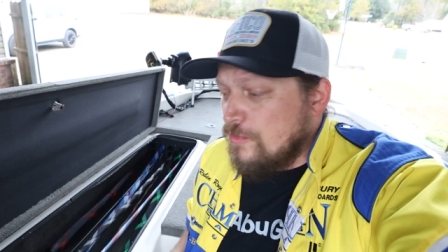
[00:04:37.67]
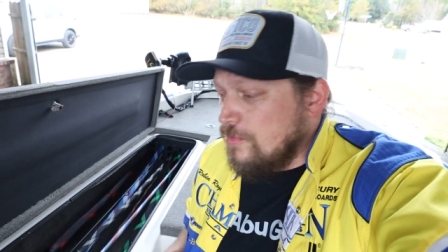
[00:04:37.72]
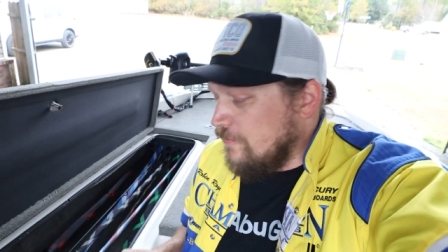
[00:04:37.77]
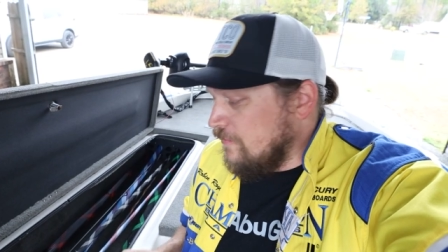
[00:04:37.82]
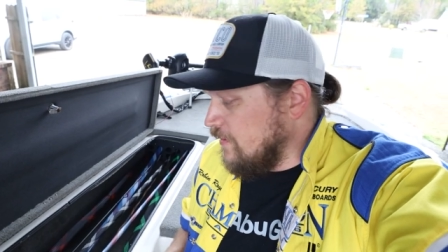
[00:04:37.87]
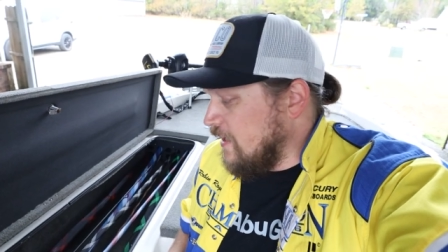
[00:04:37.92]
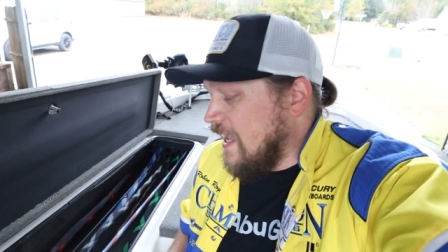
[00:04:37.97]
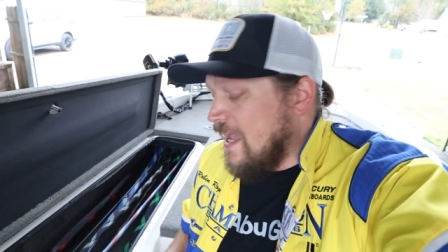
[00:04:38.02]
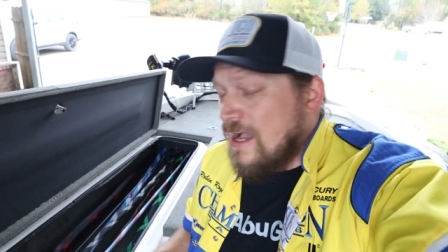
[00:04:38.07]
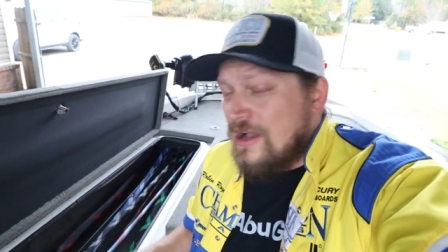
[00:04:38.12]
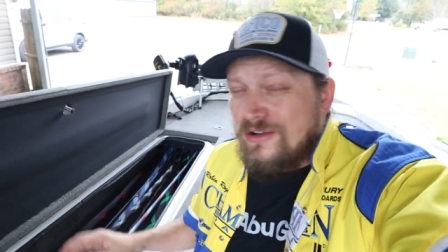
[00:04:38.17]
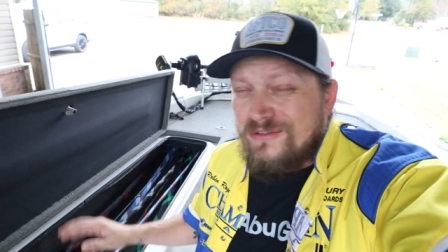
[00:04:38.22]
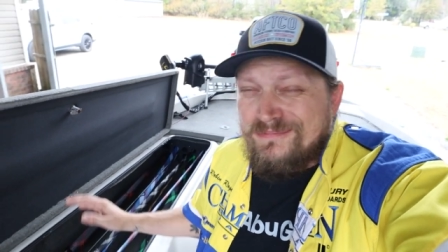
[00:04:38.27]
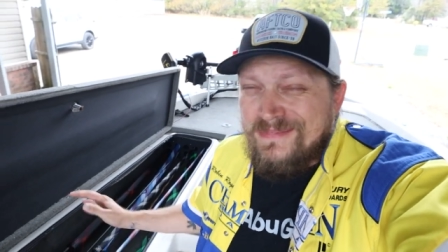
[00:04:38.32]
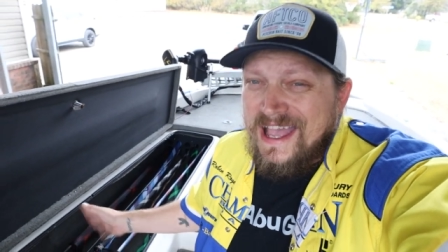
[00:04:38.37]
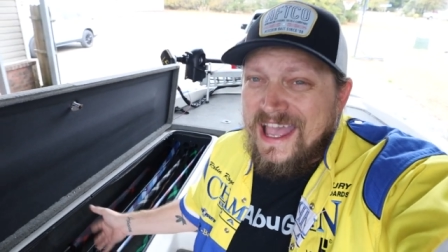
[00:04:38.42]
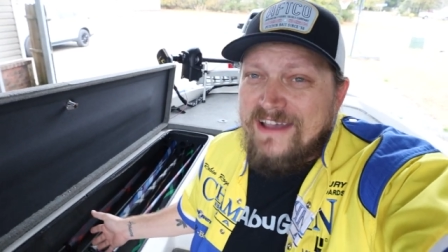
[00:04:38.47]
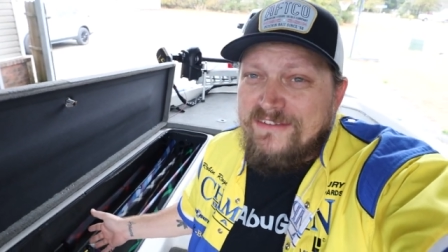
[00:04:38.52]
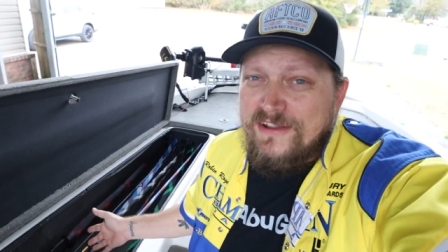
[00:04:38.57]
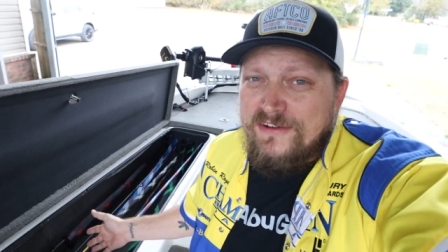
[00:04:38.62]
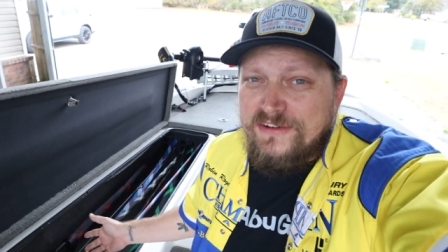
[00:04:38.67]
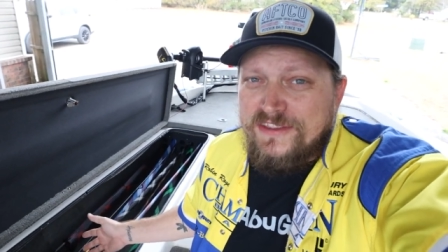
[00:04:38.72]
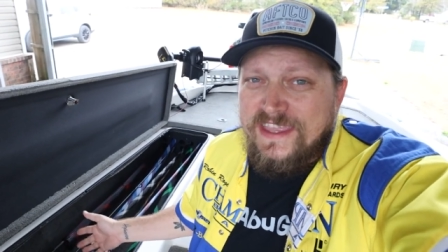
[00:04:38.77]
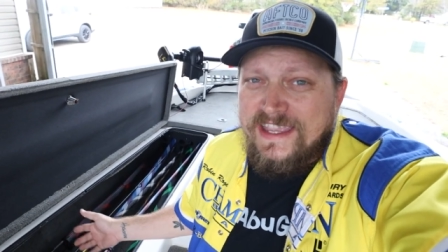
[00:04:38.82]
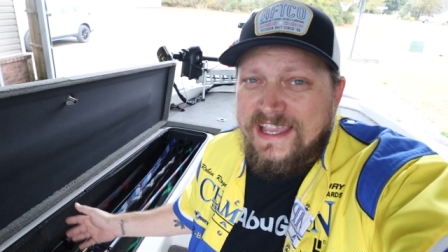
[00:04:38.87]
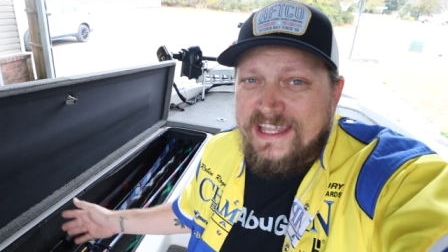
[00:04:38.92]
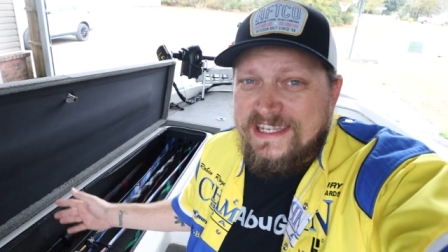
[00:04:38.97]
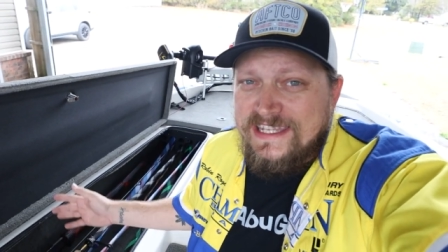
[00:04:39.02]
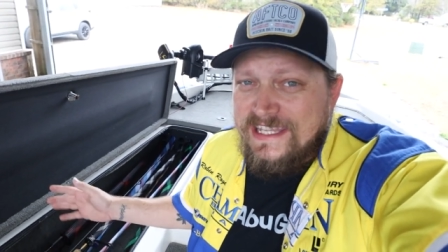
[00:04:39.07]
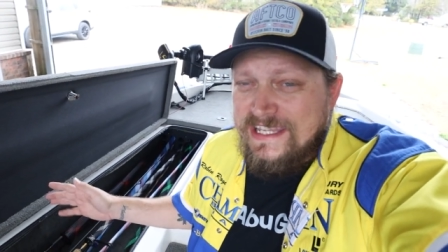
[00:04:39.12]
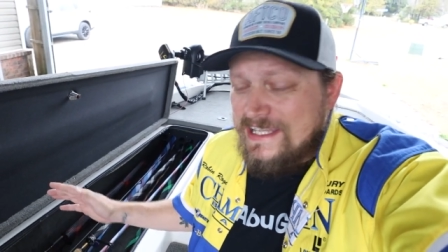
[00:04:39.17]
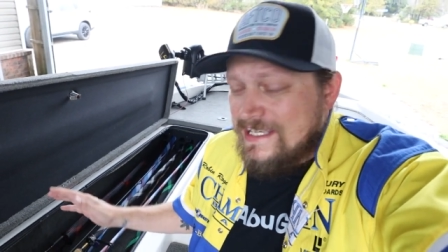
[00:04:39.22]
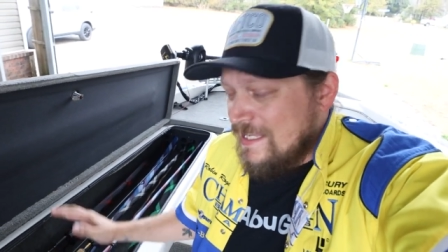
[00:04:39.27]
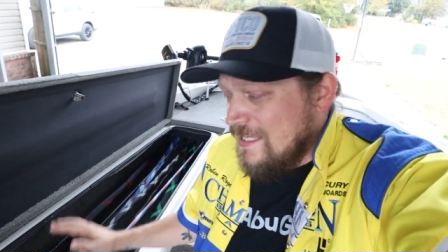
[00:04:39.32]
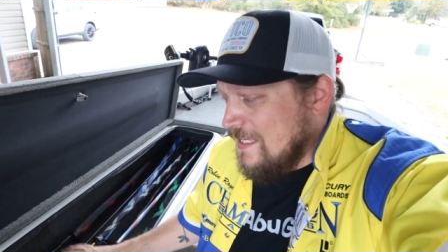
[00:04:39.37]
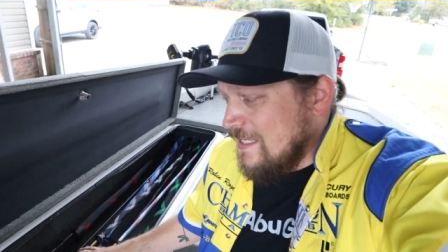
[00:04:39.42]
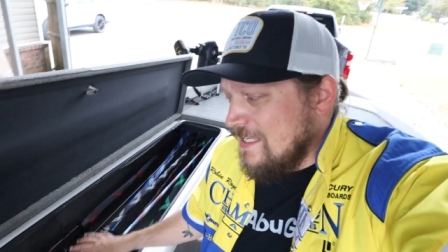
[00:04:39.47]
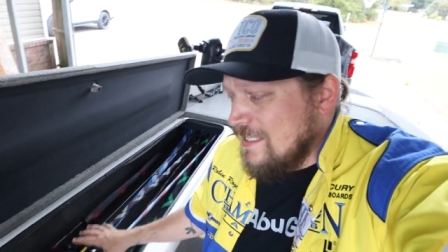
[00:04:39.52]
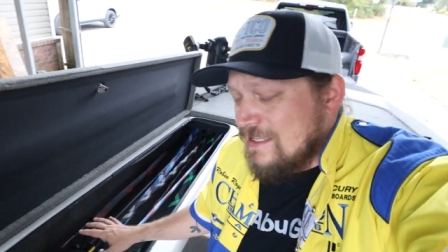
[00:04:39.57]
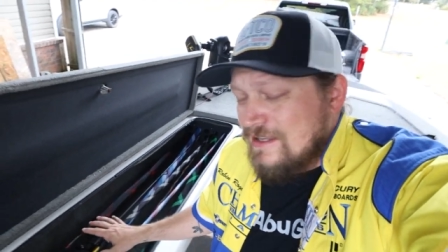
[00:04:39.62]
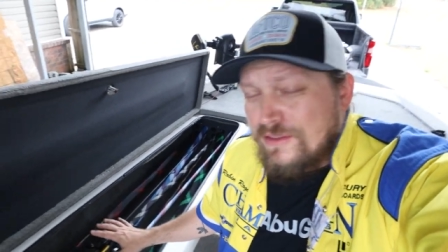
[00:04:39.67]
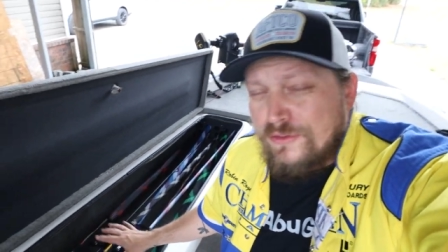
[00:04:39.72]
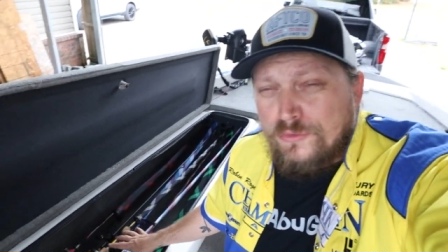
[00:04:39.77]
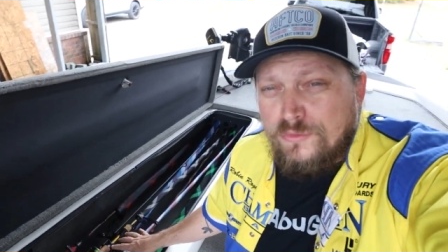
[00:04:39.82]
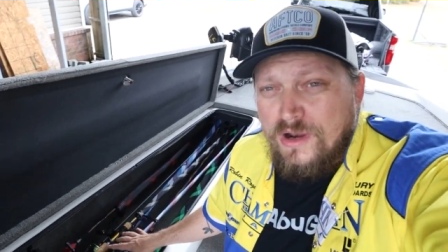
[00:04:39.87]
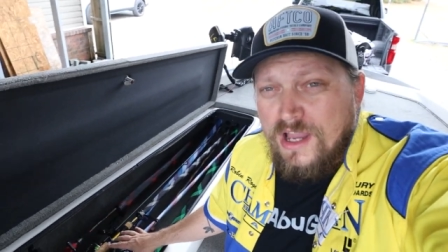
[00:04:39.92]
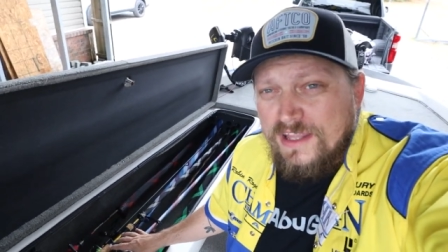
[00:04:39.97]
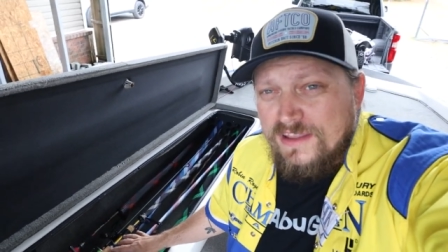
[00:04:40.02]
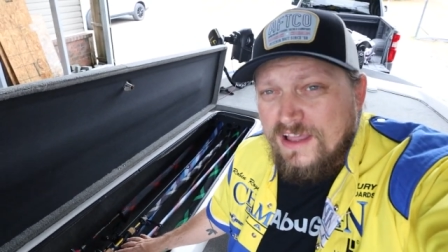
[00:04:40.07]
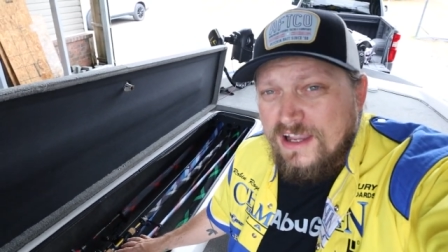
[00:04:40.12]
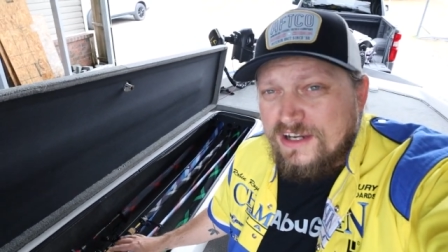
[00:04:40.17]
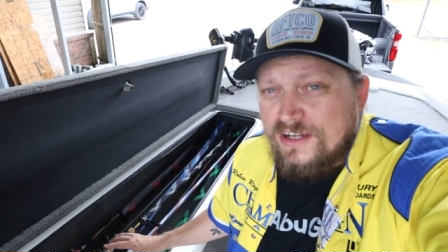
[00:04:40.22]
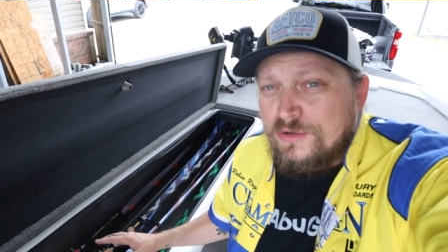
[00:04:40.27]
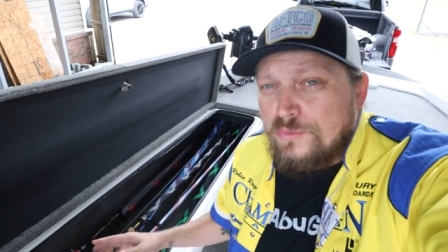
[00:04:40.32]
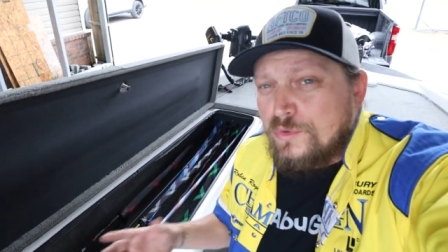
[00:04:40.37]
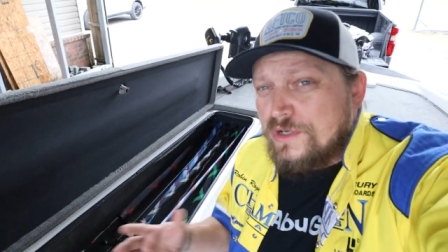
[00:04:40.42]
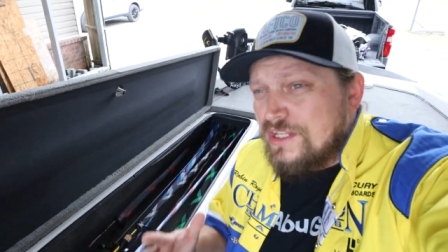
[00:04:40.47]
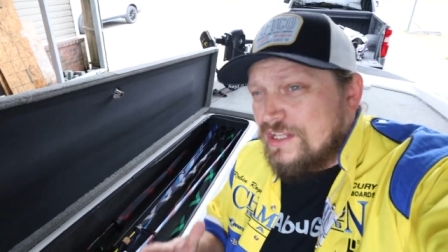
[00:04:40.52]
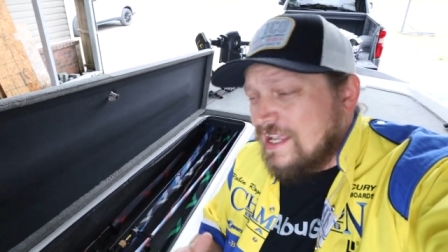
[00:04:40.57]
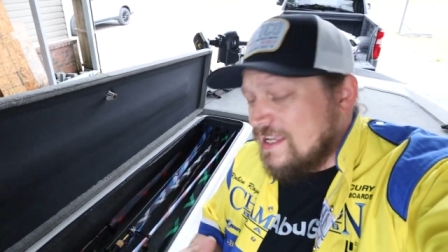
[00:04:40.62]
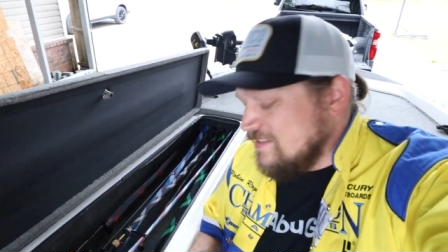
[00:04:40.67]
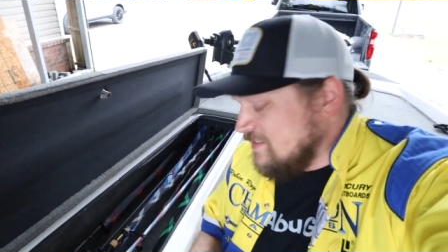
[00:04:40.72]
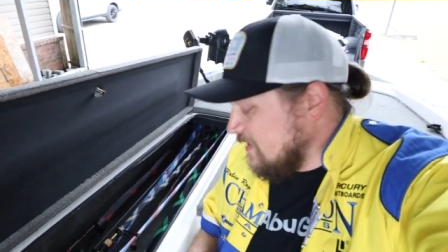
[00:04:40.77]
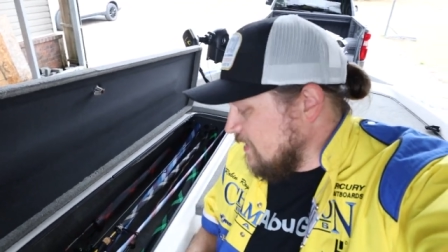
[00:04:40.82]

But for now, I have everything I need in the rod locker. What do you guys